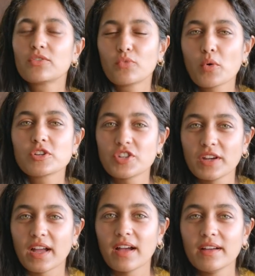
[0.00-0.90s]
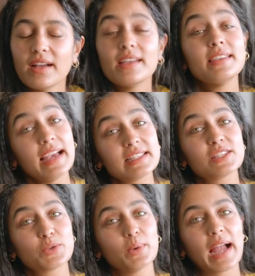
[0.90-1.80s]
raw sugar. Yes,
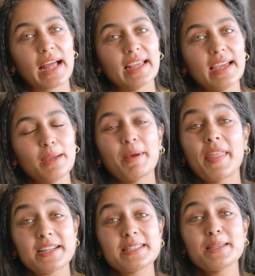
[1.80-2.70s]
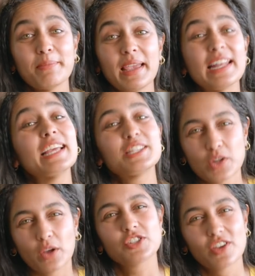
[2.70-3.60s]
it's organic, but that doesn't mean it's
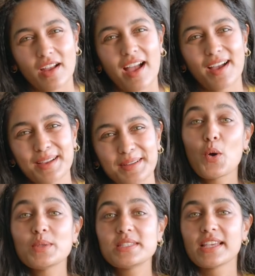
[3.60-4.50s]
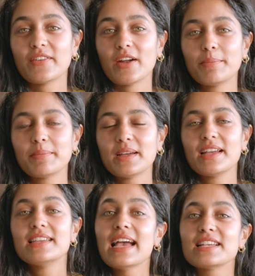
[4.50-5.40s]
not sugar. Corn syrup.
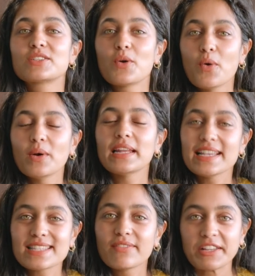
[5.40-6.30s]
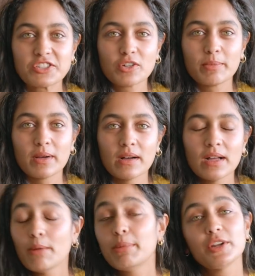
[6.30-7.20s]
Yes, corn is a vegetable,
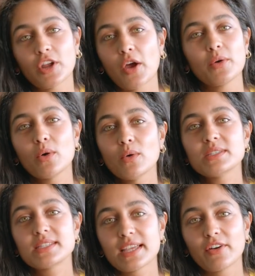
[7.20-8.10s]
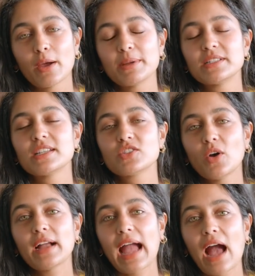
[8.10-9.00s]
but no, corn syrup does
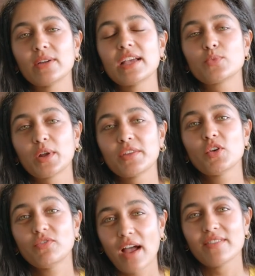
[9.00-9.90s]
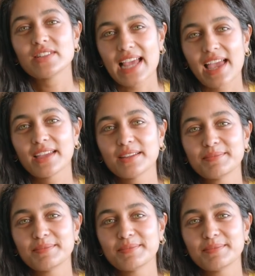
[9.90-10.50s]
not count as one of your five a day.